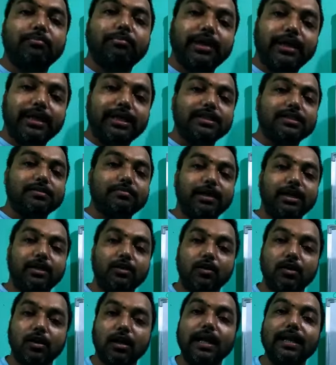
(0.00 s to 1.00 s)
brick is
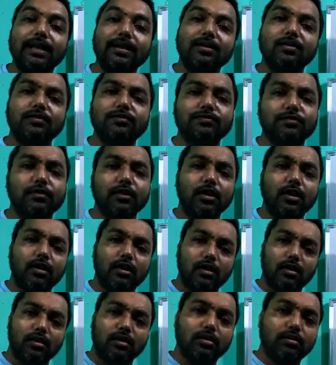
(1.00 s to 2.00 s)
made, or color
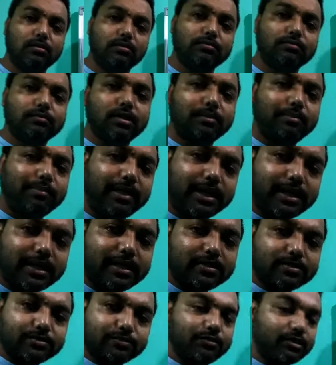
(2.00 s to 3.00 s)
of the brick
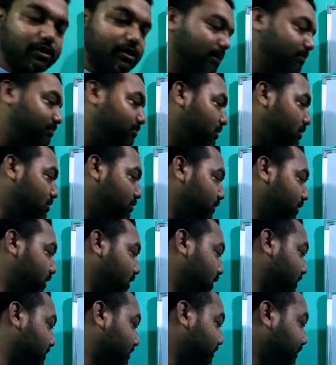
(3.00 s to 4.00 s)
resembles
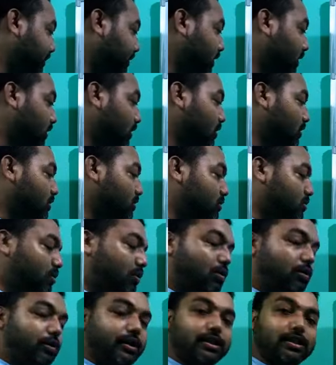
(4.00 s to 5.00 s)
with it.
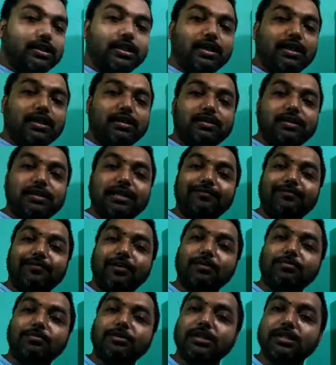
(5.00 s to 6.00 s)
So it
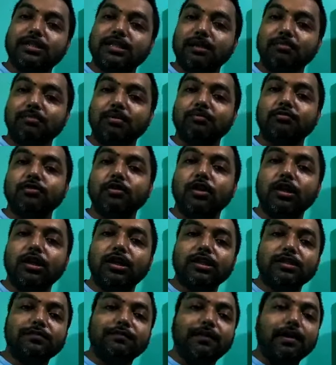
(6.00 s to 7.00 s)
develops, this type of
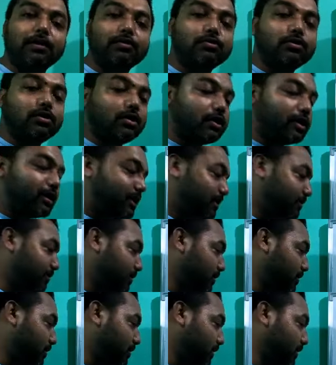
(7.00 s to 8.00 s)
soil is found, or it
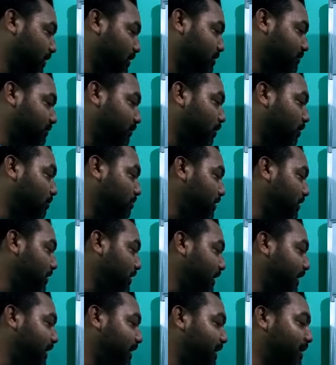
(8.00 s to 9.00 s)
is formed in
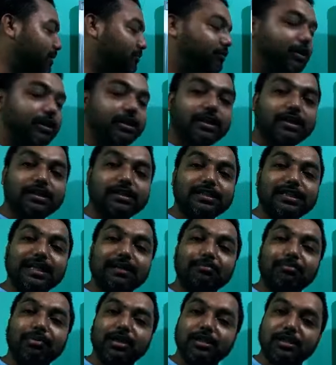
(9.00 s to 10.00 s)
the area where there is
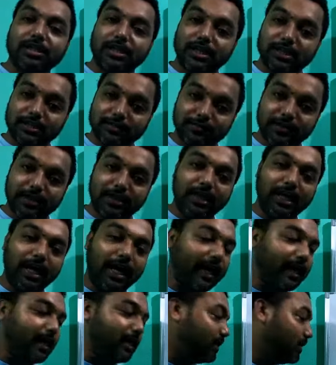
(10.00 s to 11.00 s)
temperature is very
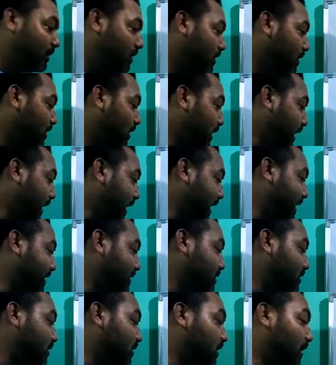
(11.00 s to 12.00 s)
high
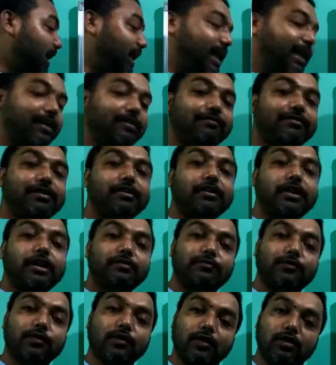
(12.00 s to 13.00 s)
and heavy
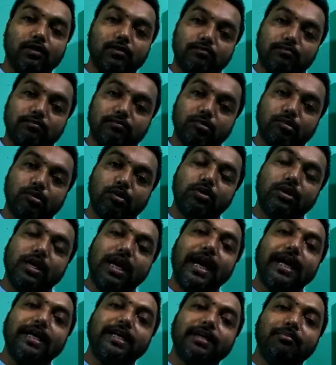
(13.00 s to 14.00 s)
rainfall.
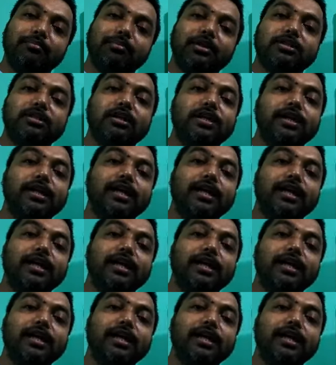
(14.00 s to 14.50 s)
Both high temperature